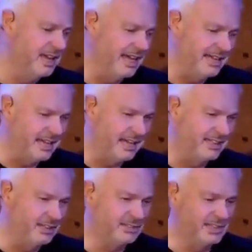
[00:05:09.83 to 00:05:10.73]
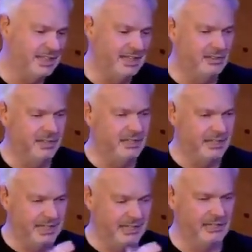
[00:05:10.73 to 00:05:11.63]
And I don't see how you're going to
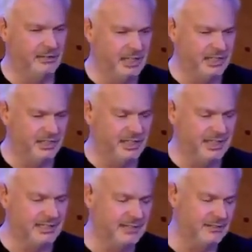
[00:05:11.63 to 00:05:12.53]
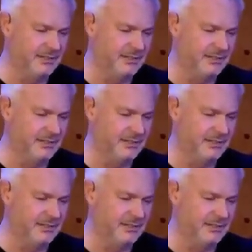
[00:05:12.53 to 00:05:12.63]
get a coalition that hasn't got